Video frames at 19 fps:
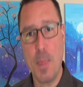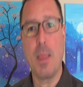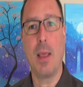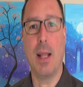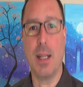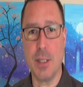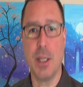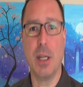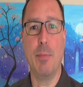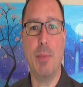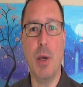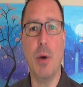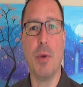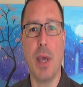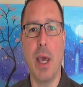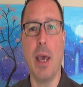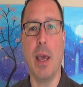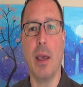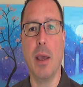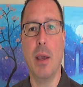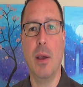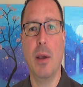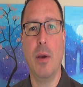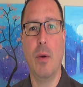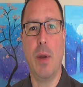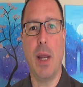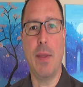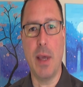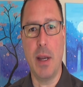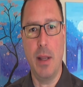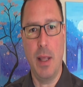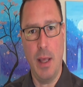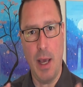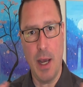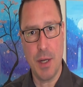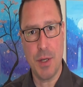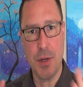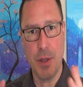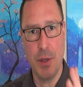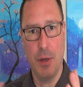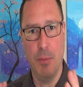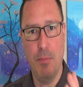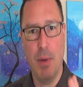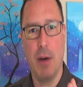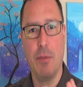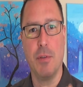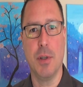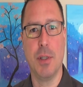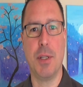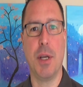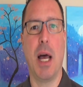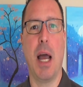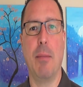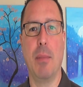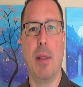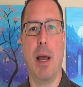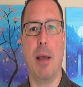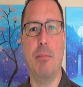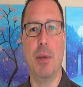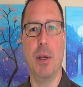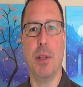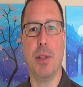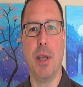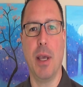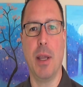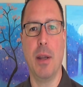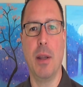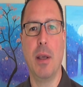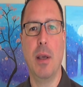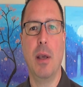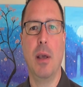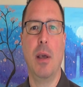that's going to be okay. We have that extra little buffer timeline built in.